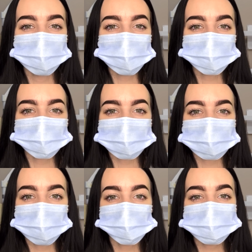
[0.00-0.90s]
My
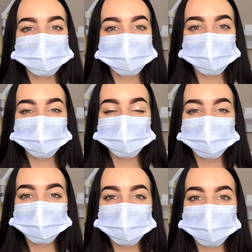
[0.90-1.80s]
name is Dr.
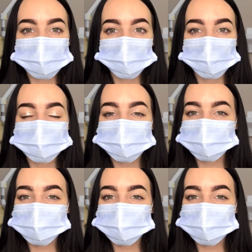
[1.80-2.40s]
Diamond.